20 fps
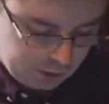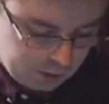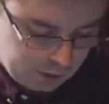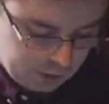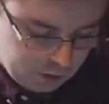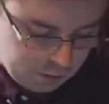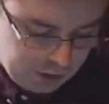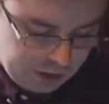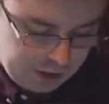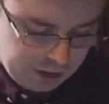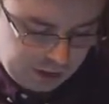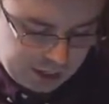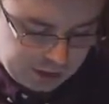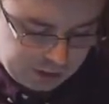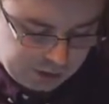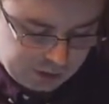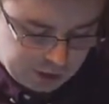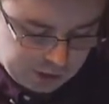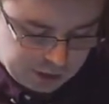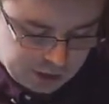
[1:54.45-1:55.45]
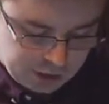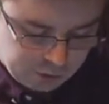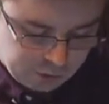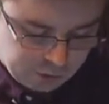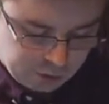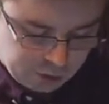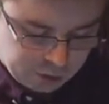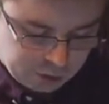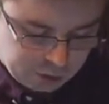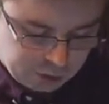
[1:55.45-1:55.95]
The Mignonette set out for
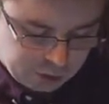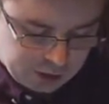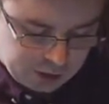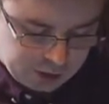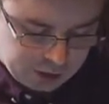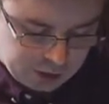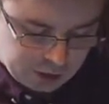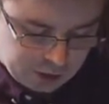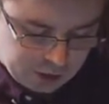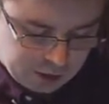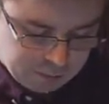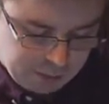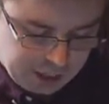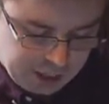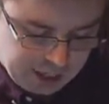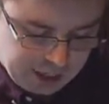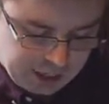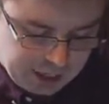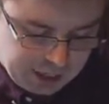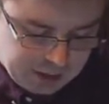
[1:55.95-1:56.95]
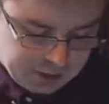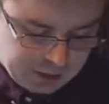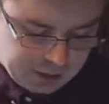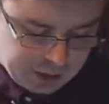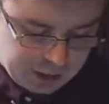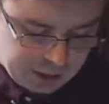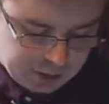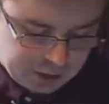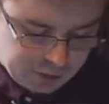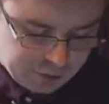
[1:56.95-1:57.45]
Australia in May
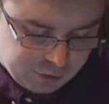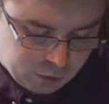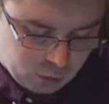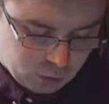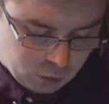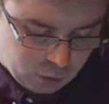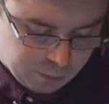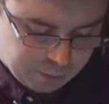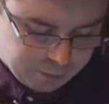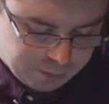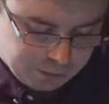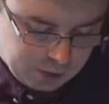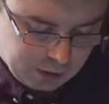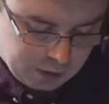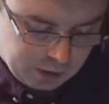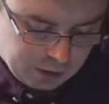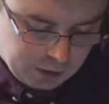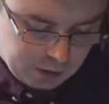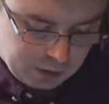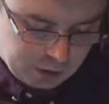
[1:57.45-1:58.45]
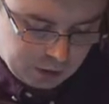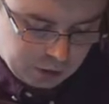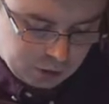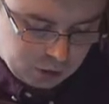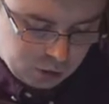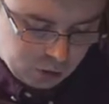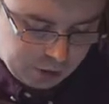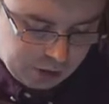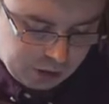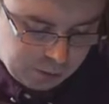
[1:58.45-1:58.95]
1884.
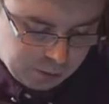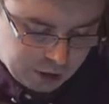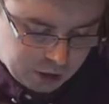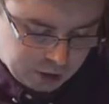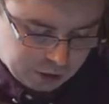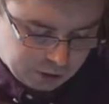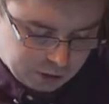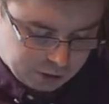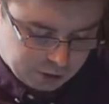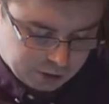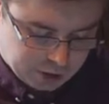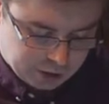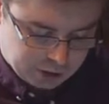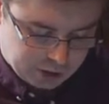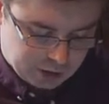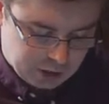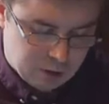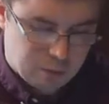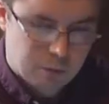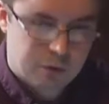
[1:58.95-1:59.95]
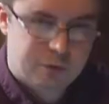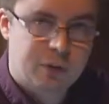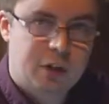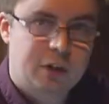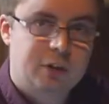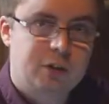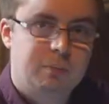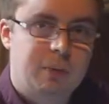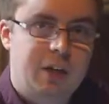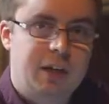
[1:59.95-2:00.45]
Joining Parker and Dudley were
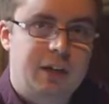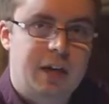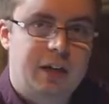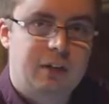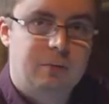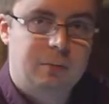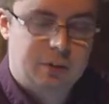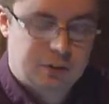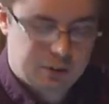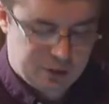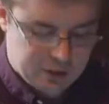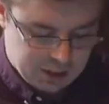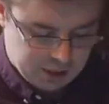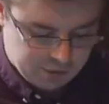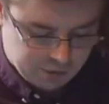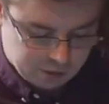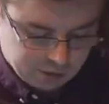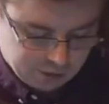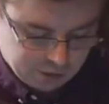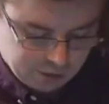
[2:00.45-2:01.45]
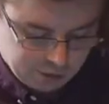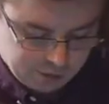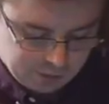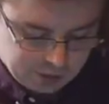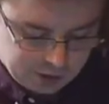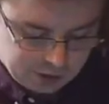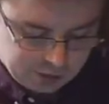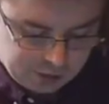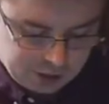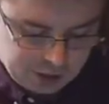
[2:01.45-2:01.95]
first mate Edwin Stevens
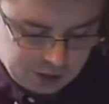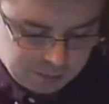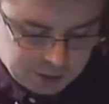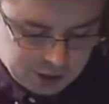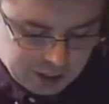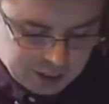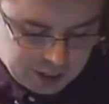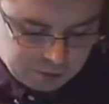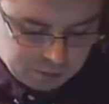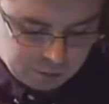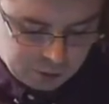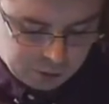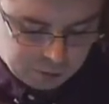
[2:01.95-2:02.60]
and seaman Edmund